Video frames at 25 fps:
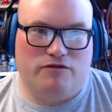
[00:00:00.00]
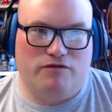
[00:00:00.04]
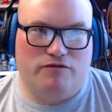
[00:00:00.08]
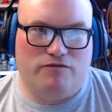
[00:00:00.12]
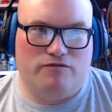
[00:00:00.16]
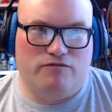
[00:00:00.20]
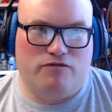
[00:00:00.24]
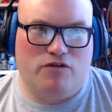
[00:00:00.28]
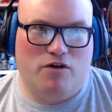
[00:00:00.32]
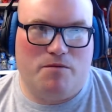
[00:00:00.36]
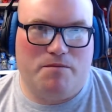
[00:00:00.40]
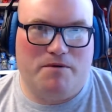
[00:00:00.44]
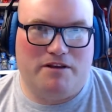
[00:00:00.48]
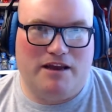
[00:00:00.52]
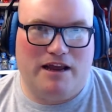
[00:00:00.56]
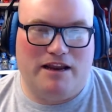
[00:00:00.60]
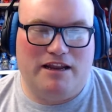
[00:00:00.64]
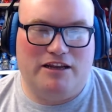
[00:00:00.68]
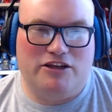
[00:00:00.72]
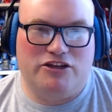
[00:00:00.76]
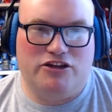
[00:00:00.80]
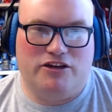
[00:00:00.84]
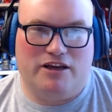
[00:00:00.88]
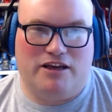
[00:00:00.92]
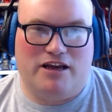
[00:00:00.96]
Robert Downey
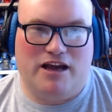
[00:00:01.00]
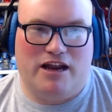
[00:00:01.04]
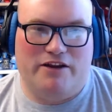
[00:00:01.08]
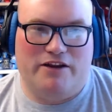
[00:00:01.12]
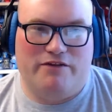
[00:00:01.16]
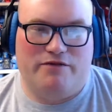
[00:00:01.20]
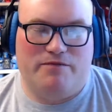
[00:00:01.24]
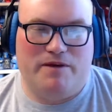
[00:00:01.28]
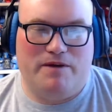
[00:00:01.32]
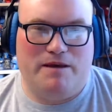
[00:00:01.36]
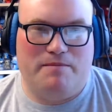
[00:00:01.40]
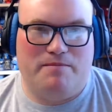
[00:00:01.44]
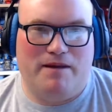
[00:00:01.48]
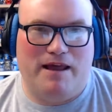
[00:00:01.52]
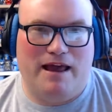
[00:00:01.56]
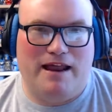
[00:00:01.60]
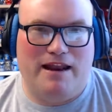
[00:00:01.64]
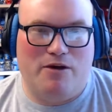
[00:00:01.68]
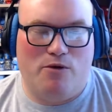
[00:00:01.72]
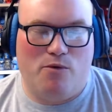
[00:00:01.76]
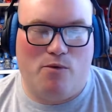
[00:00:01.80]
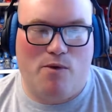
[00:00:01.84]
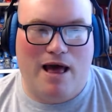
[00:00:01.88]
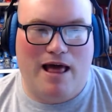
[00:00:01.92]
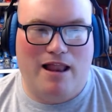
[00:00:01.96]
Jr. kind of, he played
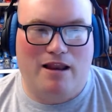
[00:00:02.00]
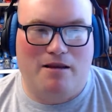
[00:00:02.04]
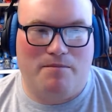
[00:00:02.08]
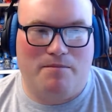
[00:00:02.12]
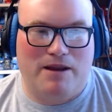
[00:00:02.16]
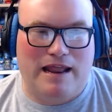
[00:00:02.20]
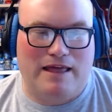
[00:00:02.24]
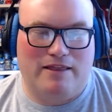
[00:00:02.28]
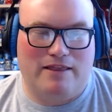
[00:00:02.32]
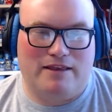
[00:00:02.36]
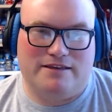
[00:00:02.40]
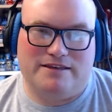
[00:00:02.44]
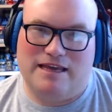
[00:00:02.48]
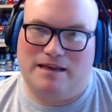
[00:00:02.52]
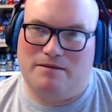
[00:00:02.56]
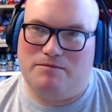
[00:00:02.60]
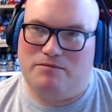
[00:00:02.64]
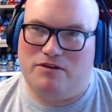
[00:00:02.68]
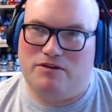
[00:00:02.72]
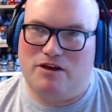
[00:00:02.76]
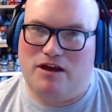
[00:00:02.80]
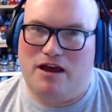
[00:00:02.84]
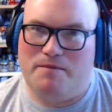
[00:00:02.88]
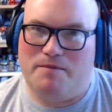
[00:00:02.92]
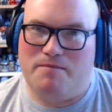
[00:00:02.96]
it well, but at the same
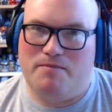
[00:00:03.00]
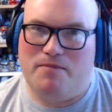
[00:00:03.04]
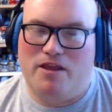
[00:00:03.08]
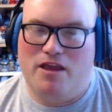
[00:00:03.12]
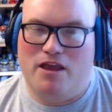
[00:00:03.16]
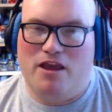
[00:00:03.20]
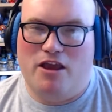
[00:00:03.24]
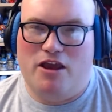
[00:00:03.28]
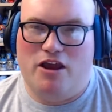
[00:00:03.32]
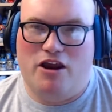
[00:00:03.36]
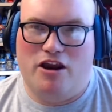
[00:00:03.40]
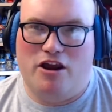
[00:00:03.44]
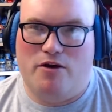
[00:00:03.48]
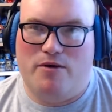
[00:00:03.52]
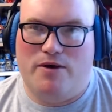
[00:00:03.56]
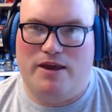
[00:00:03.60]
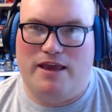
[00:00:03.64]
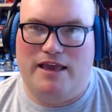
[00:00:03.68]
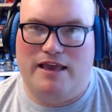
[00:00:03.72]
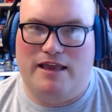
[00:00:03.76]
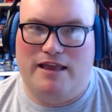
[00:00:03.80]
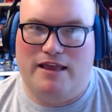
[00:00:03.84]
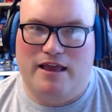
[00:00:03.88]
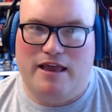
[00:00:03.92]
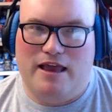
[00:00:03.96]
time,
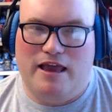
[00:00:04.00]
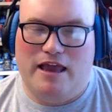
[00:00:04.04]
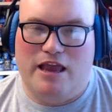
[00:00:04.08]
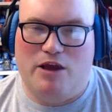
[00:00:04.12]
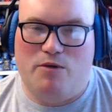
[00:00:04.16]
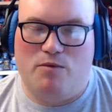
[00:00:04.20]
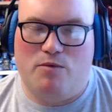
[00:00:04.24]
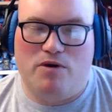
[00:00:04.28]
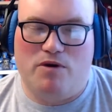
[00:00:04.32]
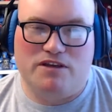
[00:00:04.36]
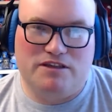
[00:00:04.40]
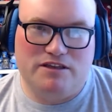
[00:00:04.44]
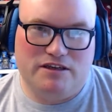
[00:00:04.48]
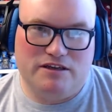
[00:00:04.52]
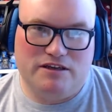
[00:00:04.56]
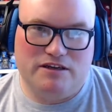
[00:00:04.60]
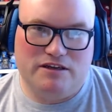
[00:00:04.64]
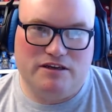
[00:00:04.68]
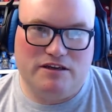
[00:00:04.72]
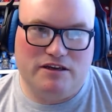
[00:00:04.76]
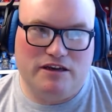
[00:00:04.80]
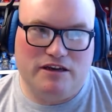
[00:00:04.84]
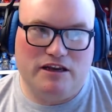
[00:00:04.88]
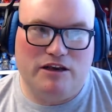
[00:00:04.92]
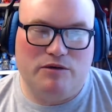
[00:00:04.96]
he wasn't
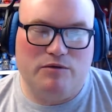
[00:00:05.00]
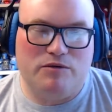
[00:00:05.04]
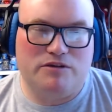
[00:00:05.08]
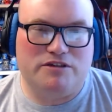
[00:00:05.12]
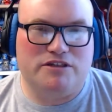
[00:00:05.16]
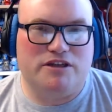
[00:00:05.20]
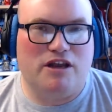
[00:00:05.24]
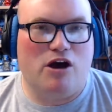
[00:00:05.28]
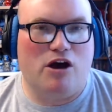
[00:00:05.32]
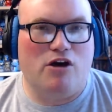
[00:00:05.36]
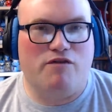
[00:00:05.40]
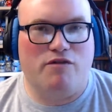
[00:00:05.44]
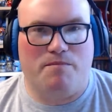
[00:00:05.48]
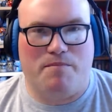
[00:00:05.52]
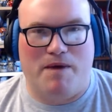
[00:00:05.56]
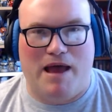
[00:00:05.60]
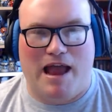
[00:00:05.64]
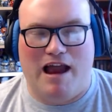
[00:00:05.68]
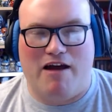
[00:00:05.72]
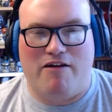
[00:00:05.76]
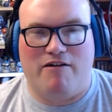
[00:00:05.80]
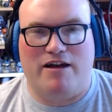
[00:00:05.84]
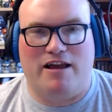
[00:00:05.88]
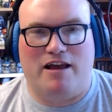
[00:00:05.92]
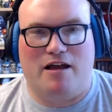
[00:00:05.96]

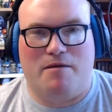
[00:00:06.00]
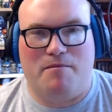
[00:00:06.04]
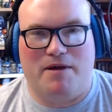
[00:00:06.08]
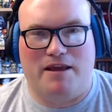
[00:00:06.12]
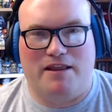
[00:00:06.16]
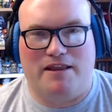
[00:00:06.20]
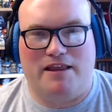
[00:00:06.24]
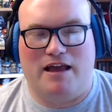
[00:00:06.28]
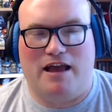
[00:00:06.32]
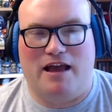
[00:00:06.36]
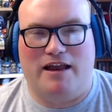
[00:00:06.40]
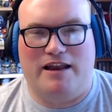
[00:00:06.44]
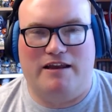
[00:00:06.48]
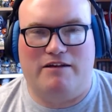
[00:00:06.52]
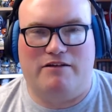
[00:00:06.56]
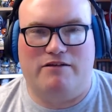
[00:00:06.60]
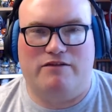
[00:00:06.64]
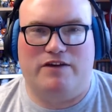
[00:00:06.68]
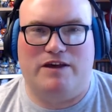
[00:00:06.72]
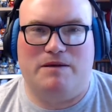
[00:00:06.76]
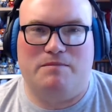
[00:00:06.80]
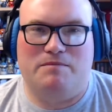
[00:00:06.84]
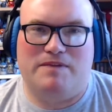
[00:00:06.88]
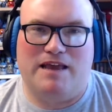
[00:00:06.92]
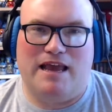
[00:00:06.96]
overbearing. I mean, the idea
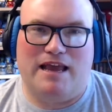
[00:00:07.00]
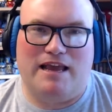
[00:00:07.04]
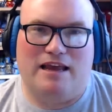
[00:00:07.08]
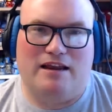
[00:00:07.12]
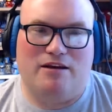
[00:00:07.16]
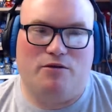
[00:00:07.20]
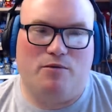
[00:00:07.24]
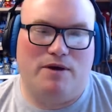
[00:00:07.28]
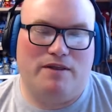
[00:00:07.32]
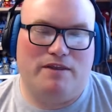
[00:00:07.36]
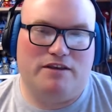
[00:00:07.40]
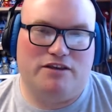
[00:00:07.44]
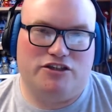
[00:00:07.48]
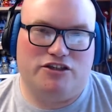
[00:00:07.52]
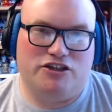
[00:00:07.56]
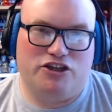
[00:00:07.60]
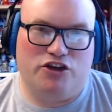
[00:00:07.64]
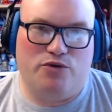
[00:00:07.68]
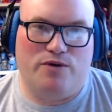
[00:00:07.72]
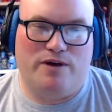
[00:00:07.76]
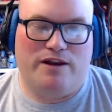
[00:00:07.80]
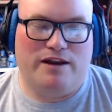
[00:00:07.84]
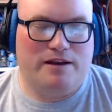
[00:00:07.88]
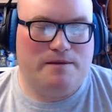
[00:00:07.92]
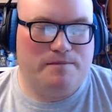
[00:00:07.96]
of him taking away the
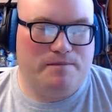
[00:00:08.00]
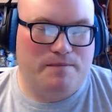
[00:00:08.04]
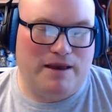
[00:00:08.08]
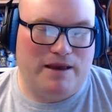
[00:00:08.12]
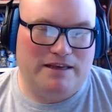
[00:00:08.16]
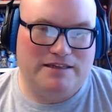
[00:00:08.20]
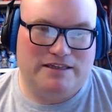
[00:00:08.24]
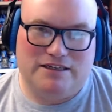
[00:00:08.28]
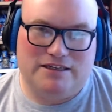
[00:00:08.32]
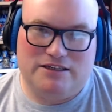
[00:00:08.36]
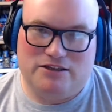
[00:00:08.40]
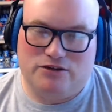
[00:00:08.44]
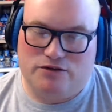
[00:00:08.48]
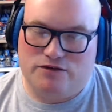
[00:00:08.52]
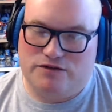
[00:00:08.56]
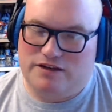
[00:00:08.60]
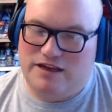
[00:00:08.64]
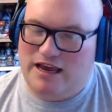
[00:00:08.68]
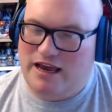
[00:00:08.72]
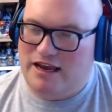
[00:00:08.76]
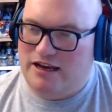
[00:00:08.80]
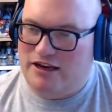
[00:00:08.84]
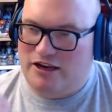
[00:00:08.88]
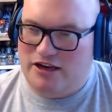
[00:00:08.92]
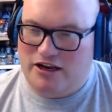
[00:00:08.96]
suit and then basically sort of
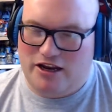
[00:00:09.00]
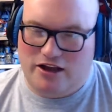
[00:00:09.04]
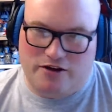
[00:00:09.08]
saying,